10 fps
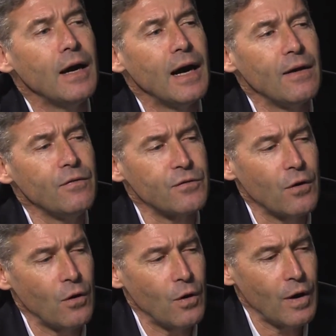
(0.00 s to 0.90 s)
And
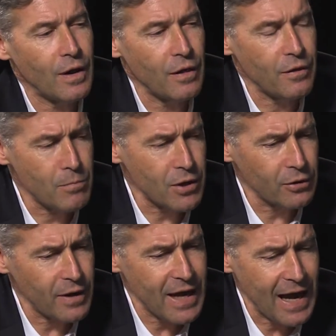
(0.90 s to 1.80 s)
the
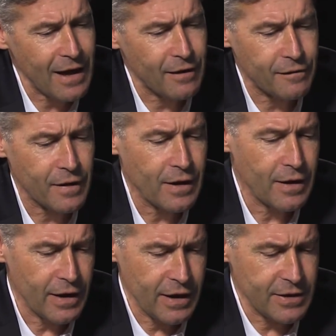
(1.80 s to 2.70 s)
model they have
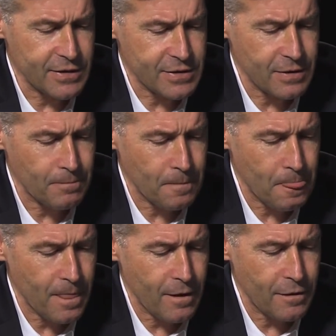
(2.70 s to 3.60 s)
is
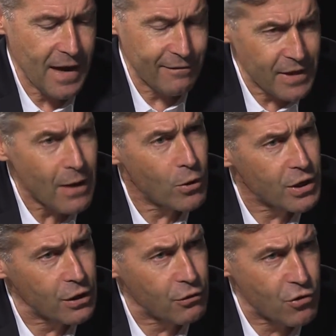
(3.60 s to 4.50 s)
they have a
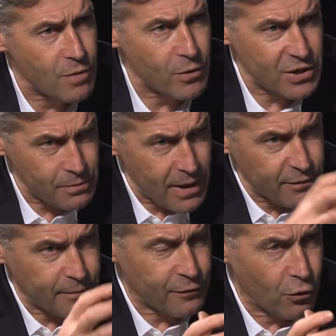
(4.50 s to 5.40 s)
networking group which is made
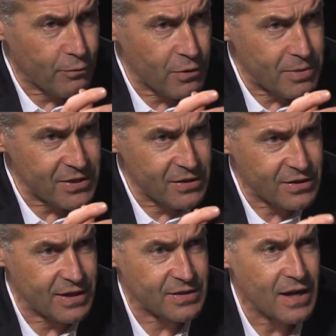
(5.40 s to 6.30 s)
up of corporate
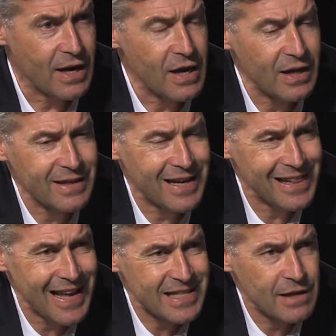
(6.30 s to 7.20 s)
businesses, and
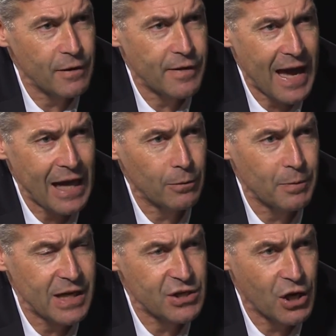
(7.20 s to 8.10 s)
collectively they help
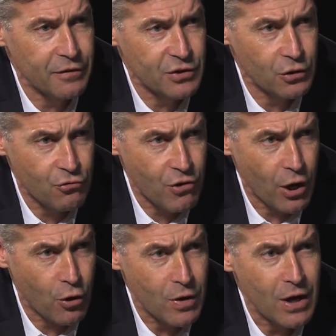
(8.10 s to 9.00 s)
each other to
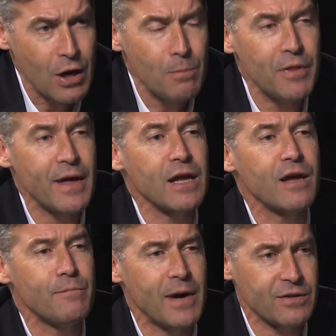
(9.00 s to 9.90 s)
grow but then
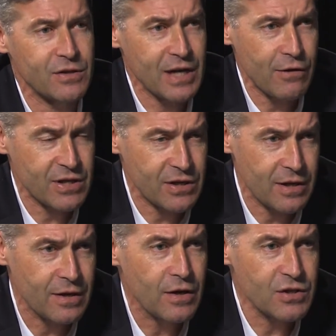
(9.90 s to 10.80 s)
give back to
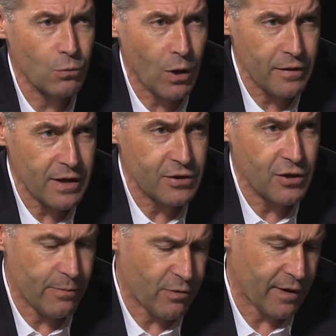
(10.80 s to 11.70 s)
charity. So what they do,
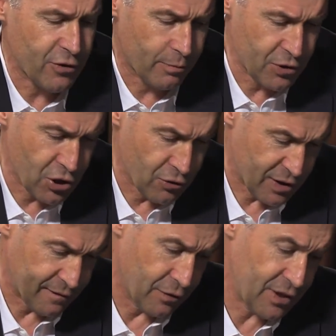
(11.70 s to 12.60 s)
they provide opportunities for